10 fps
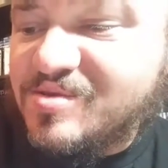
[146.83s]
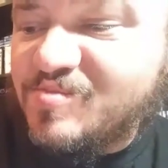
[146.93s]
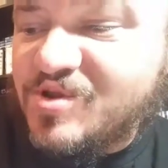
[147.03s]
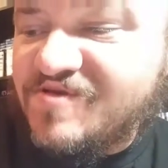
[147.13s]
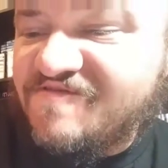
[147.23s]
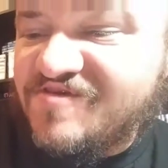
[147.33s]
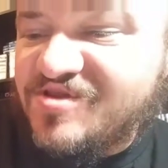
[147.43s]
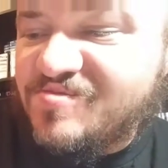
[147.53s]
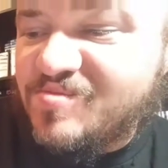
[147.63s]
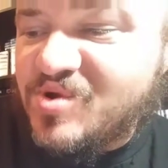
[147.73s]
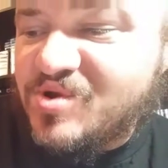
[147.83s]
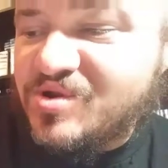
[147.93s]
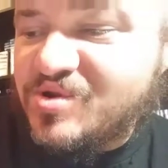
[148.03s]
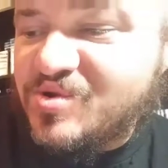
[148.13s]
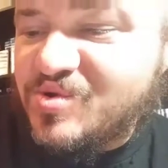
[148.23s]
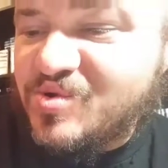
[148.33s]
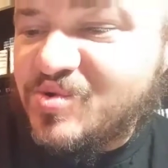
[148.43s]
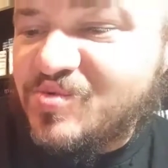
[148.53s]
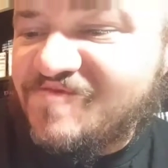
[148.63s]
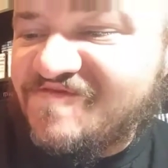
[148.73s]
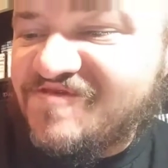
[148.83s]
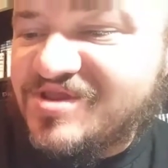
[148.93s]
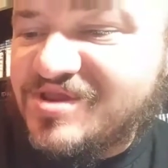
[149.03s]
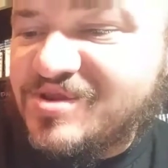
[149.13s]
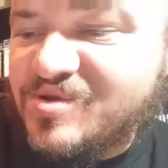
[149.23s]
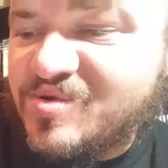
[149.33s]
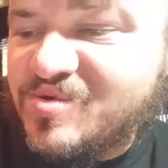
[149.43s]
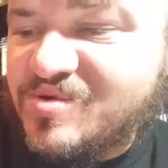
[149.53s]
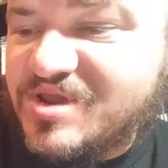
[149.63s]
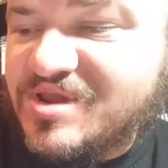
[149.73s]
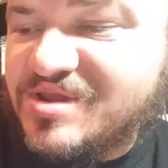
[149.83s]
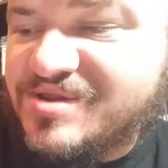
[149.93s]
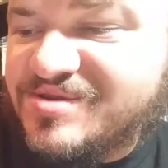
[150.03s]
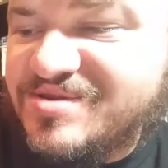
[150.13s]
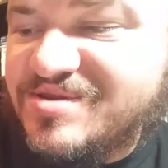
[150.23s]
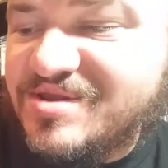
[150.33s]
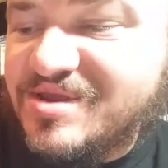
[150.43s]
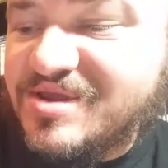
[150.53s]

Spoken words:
by Vidmark Home Video as